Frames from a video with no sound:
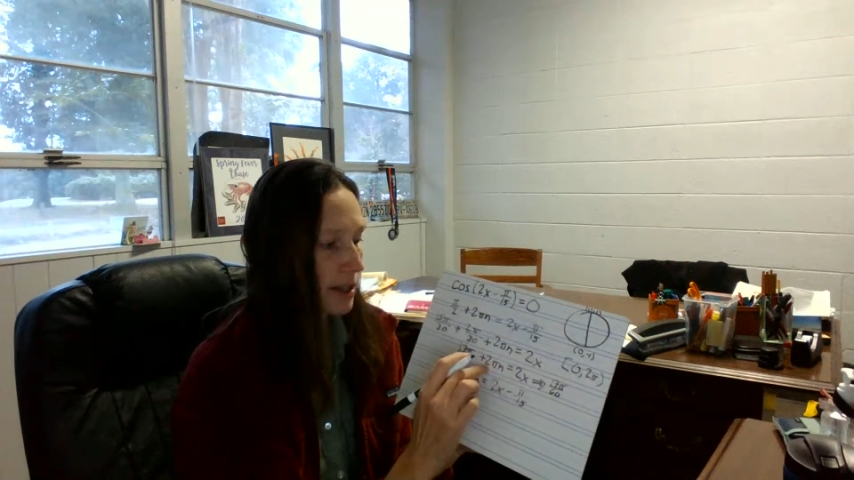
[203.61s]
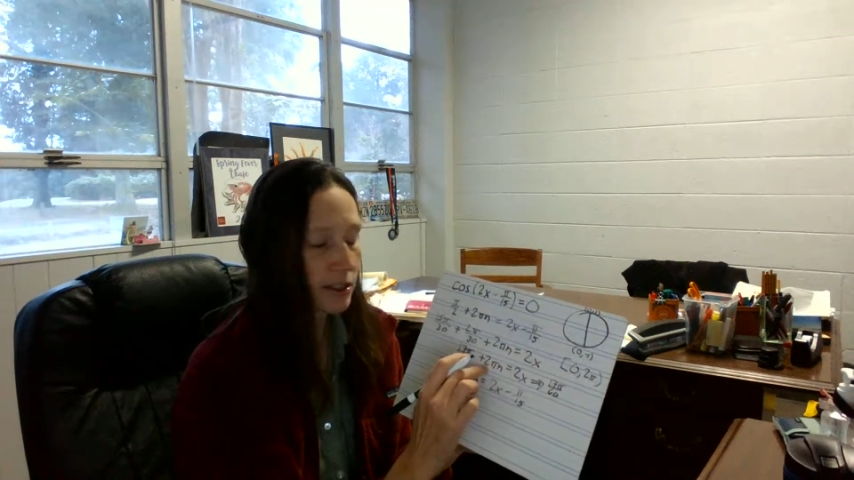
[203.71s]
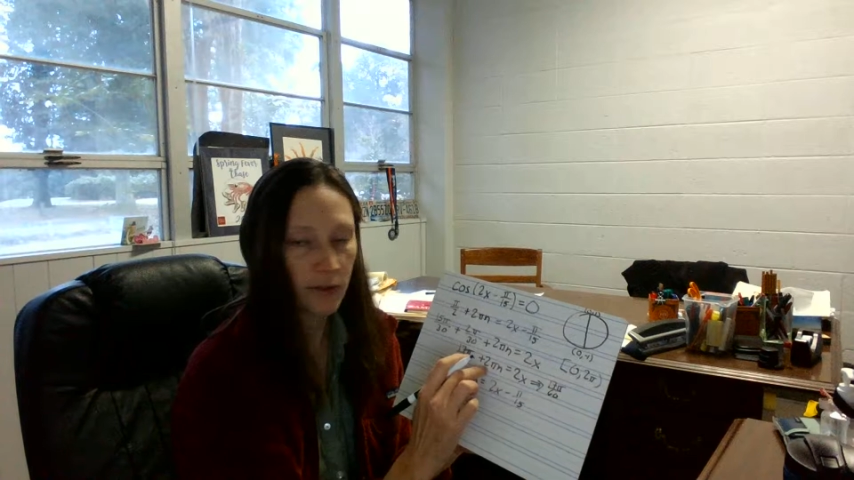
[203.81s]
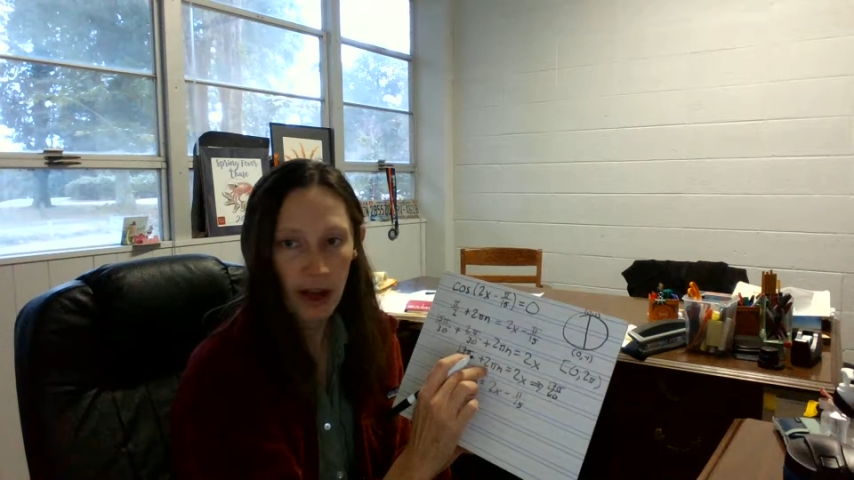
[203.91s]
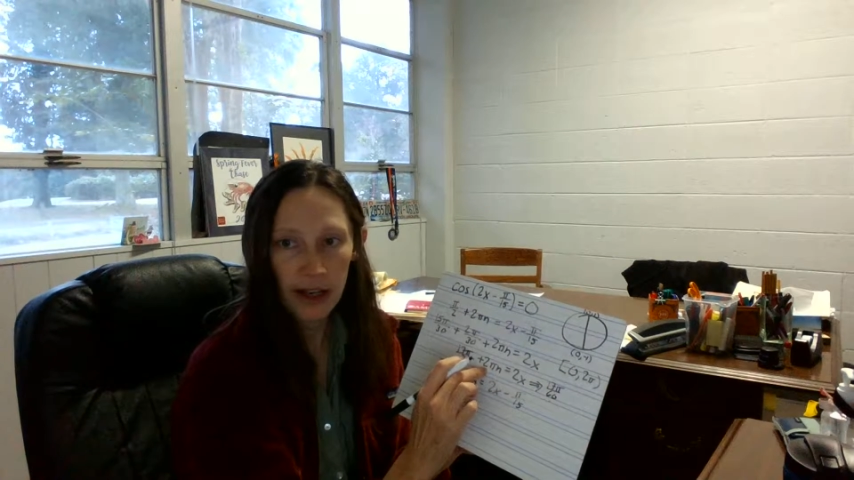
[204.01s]

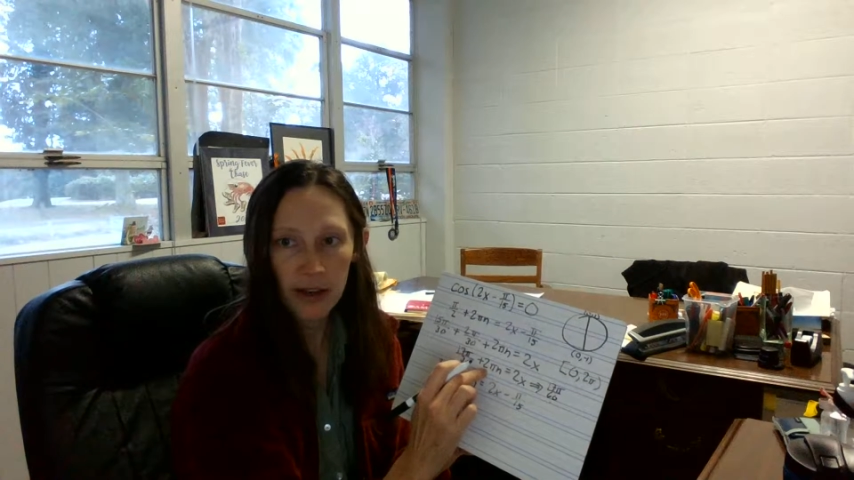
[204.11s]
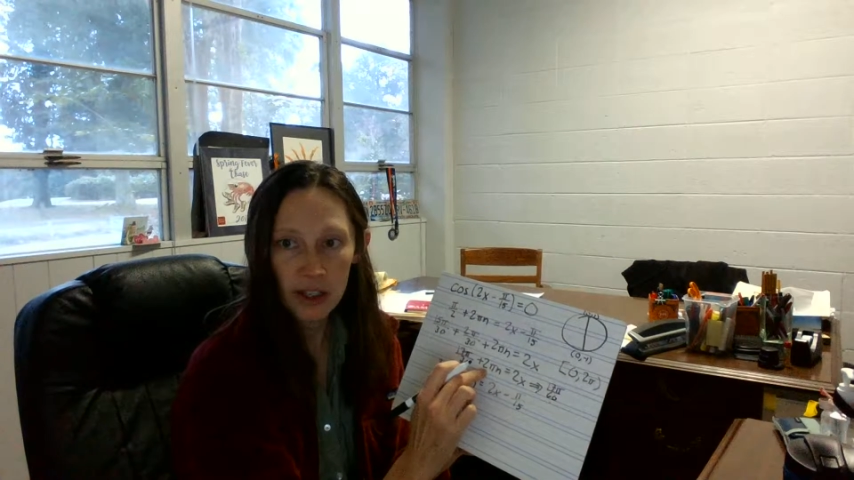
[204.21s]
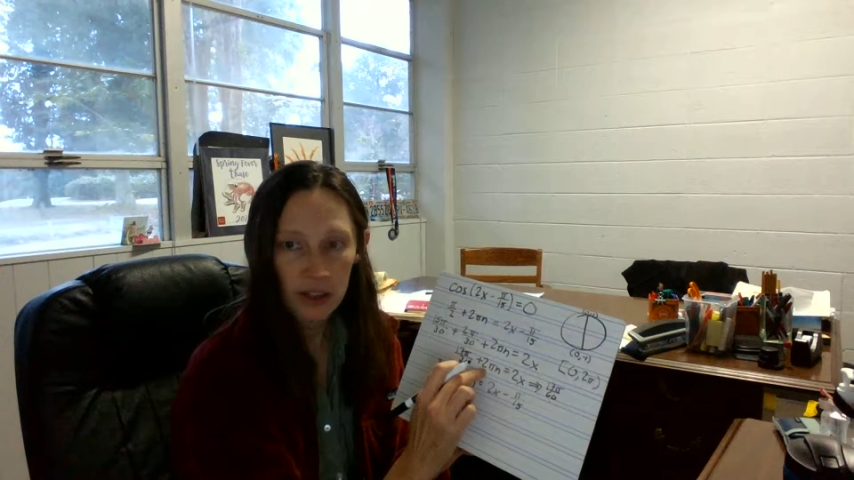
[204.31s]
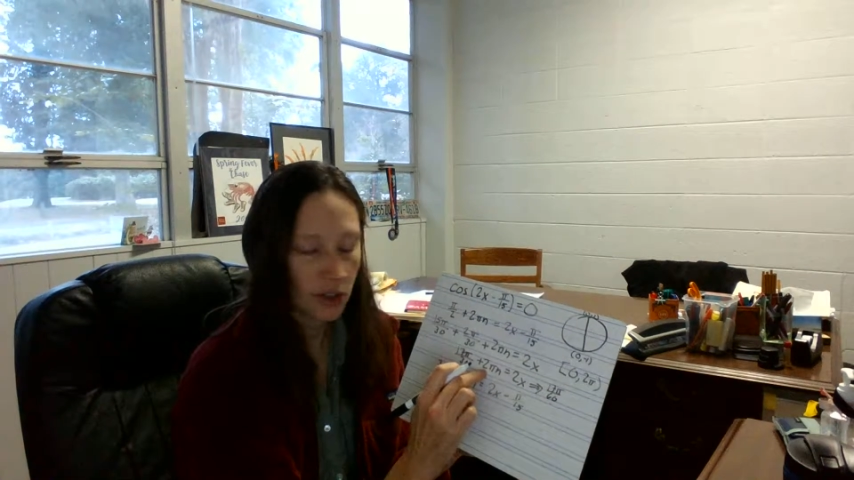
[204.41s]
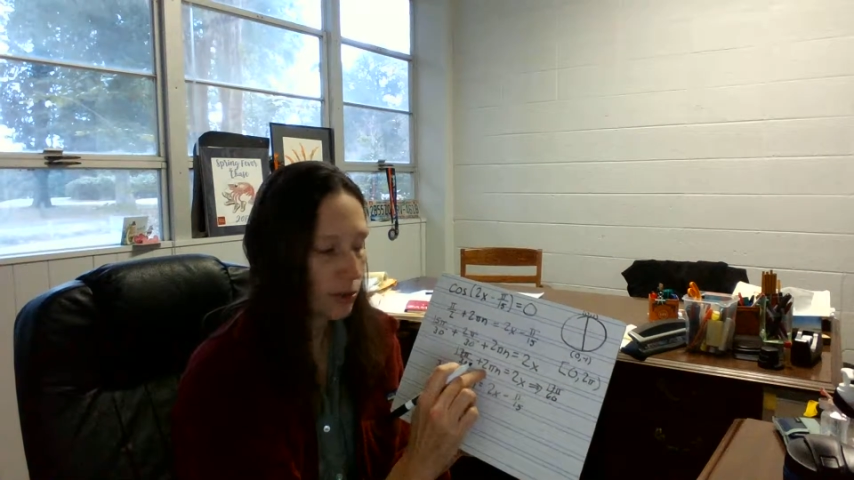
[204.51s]
divide
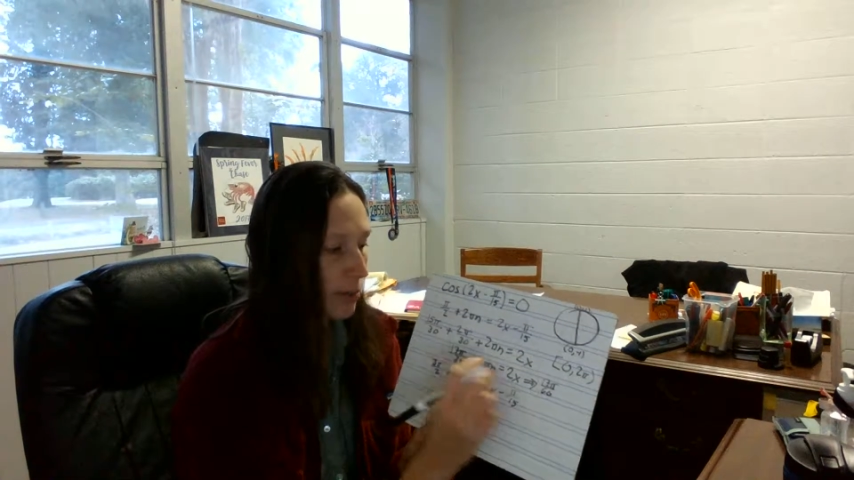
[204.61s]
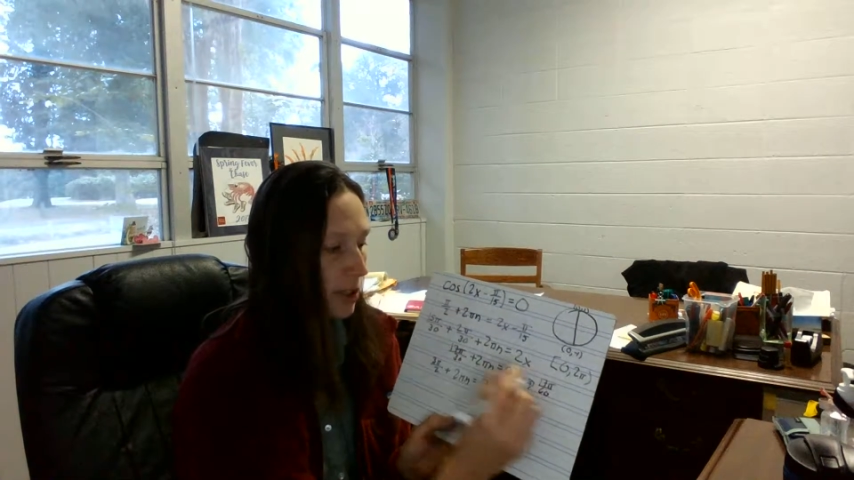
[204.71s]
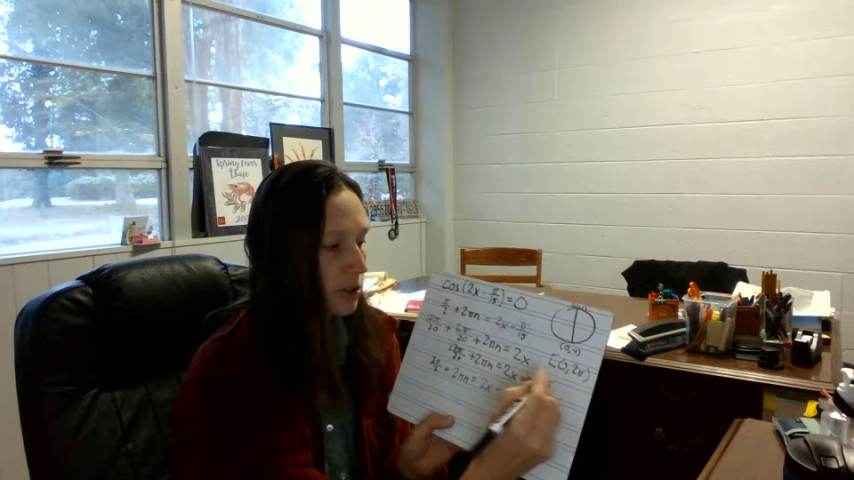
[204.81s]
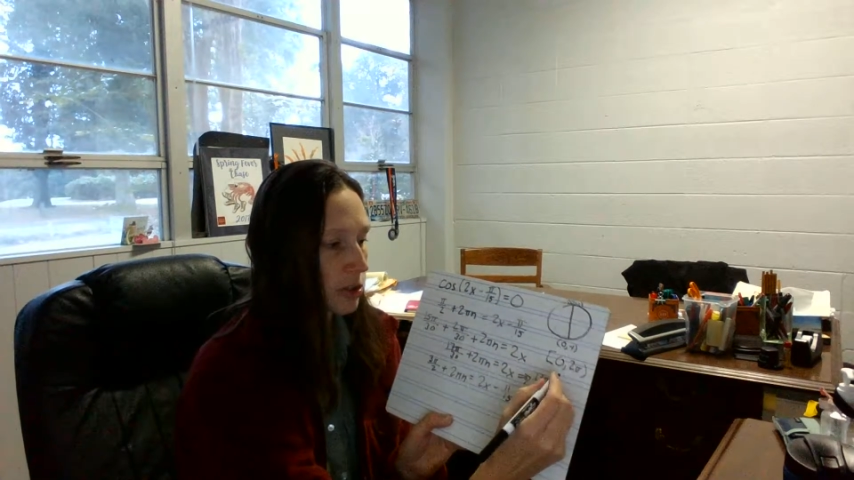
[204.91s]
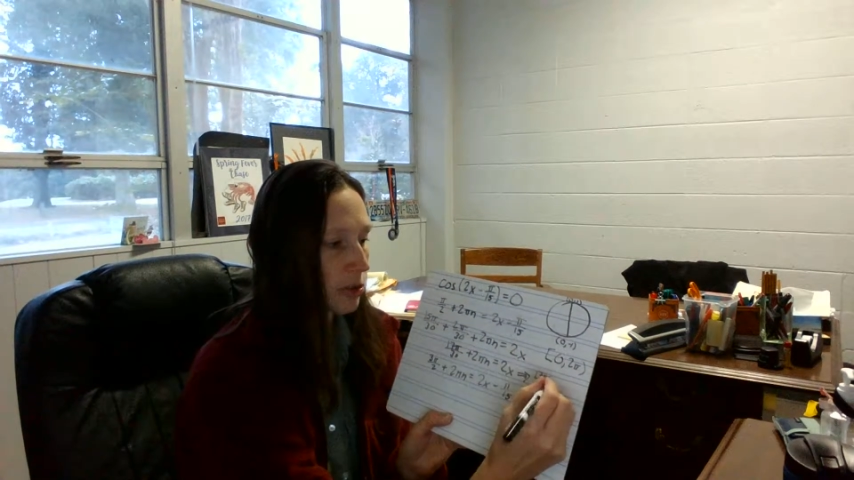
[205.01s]
this term by
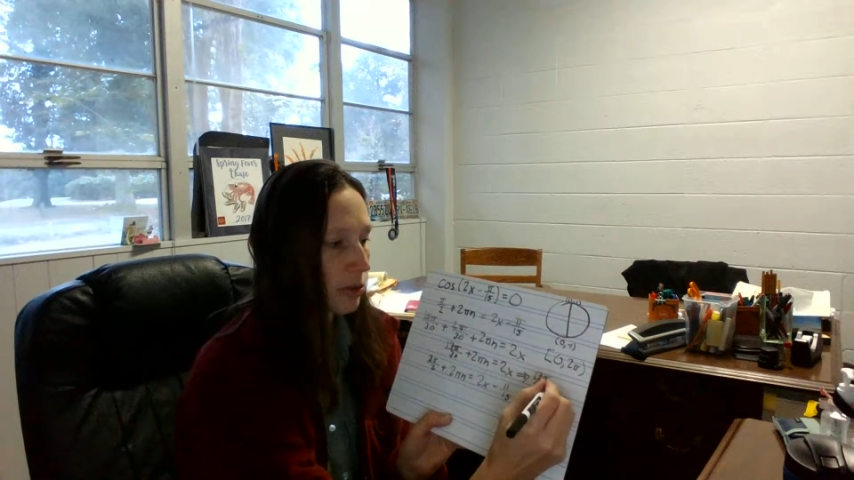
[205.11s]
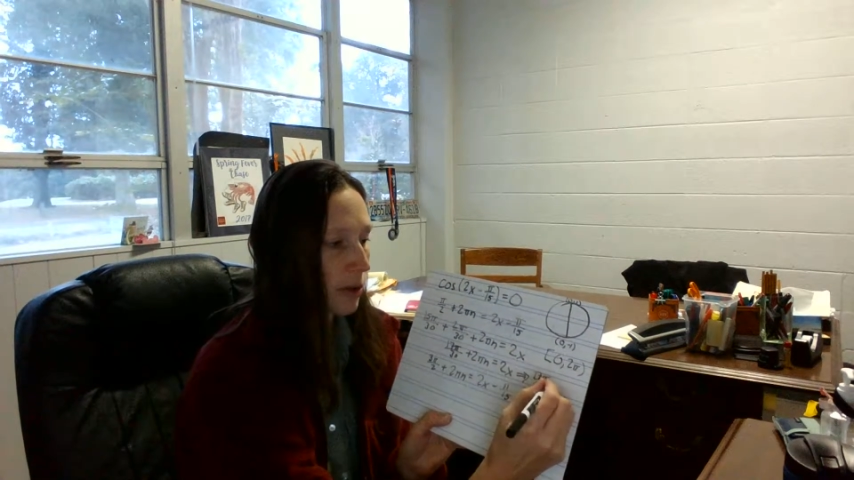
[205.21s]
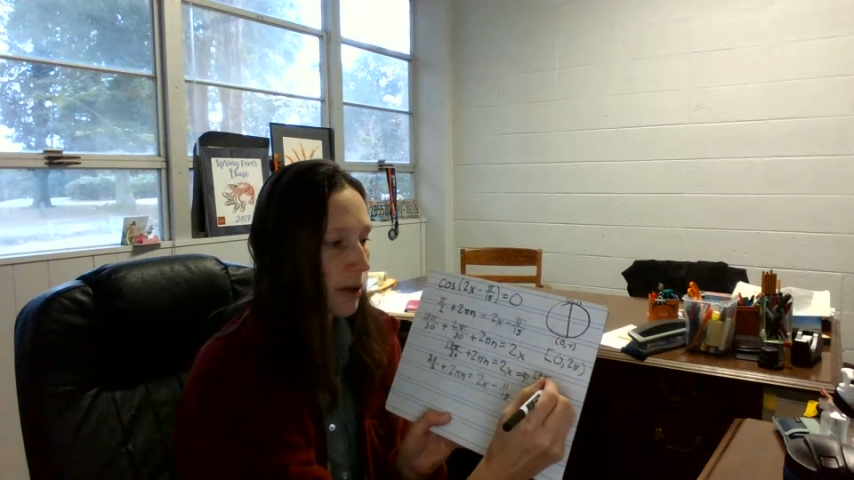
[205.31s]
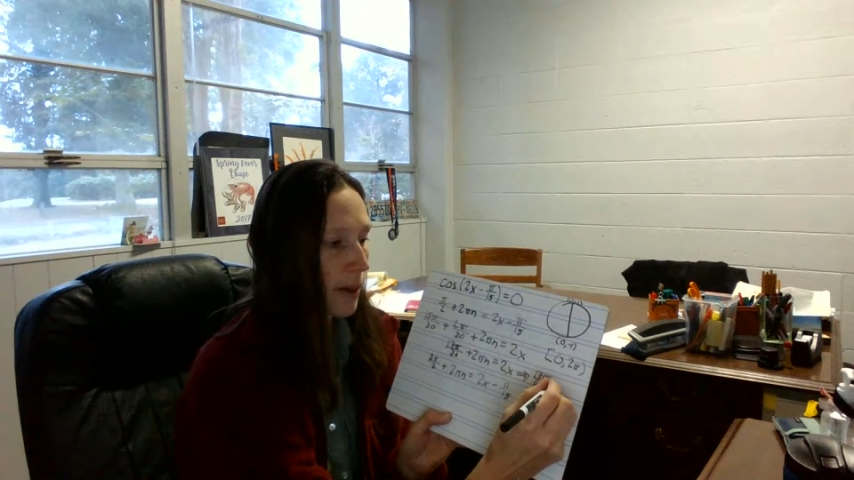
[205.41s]
2,